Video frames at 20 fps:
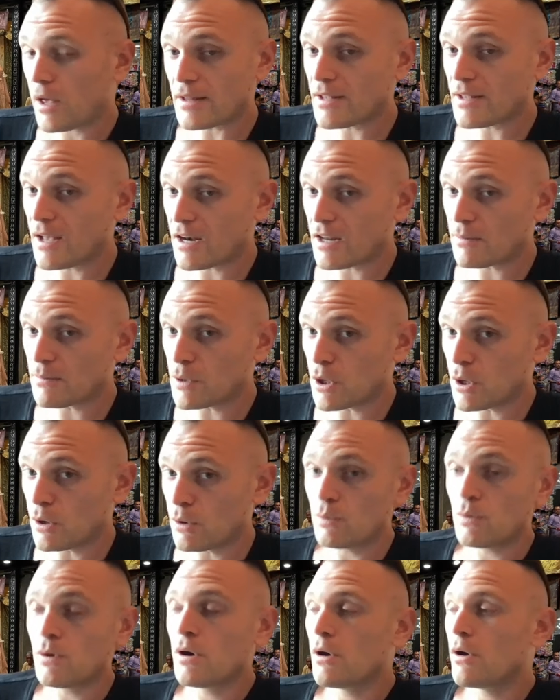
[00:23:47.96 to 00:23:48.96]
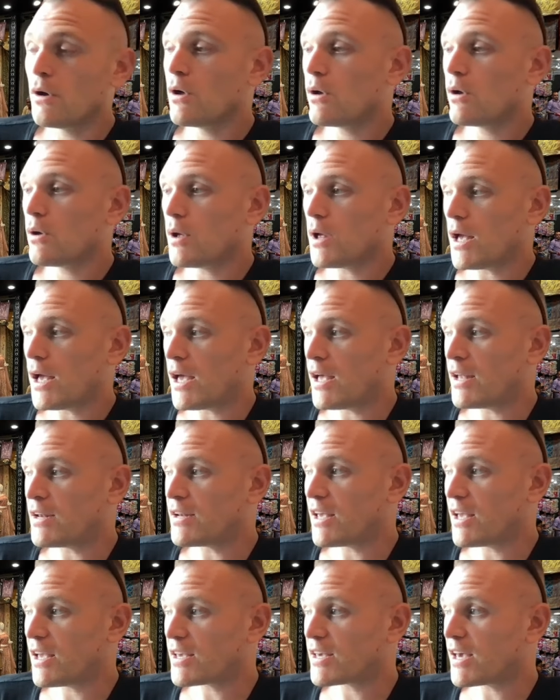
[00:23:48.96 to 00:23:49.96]
and getting blown.
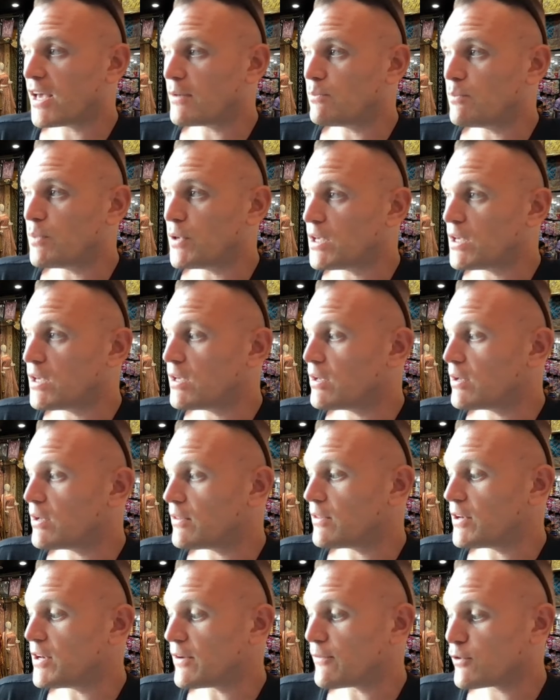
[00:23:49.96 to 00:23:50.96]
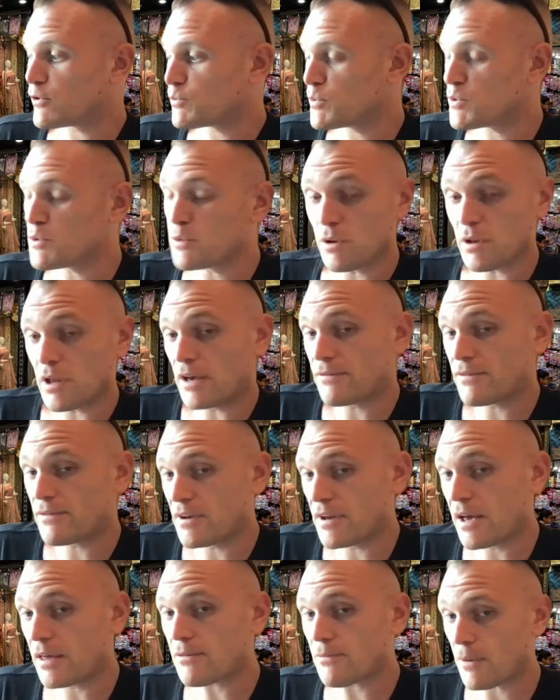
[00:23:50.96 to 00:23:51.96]
And it can be the difference between life
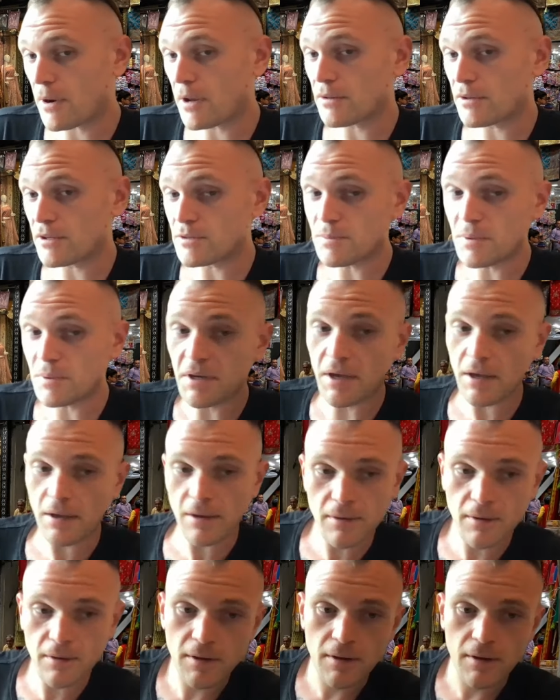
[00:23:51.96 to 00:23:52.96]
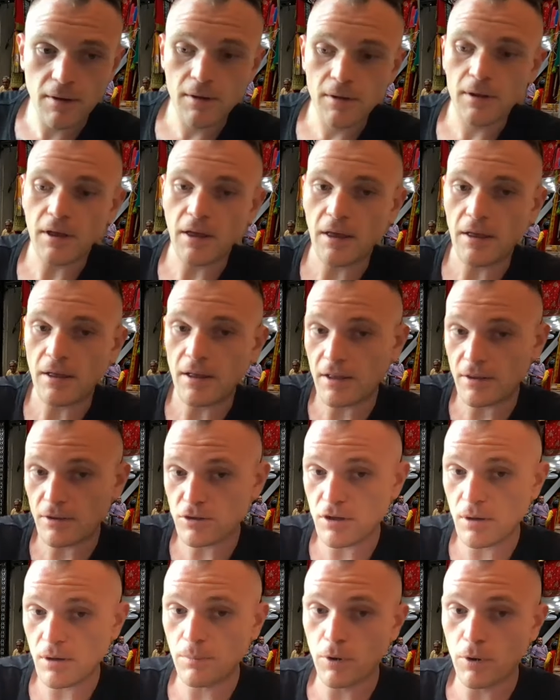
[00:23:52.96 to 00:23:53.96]
and death, frankly speaking. In
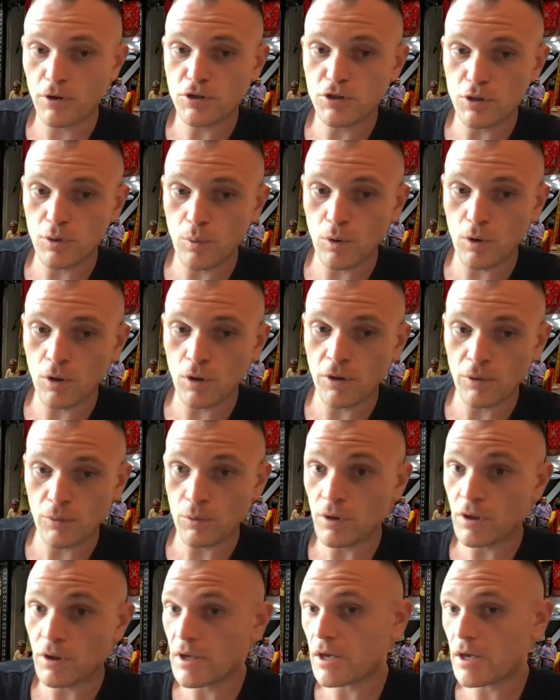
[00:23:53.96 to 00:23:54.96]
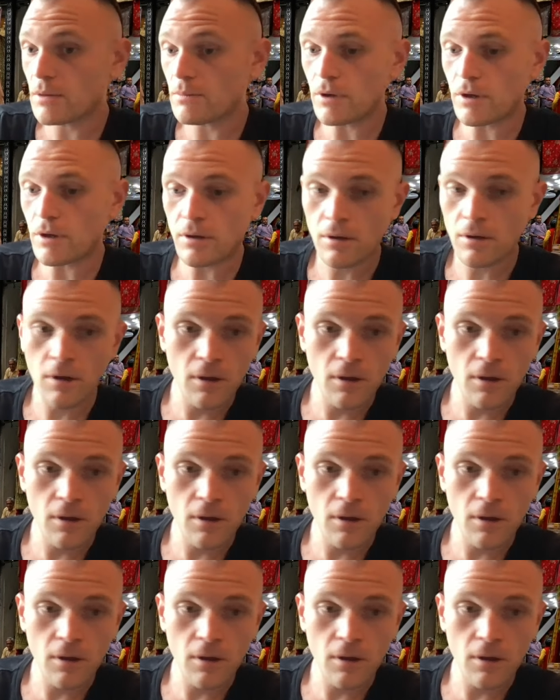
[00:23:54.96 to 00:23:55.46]
some parts of the world, it really can be.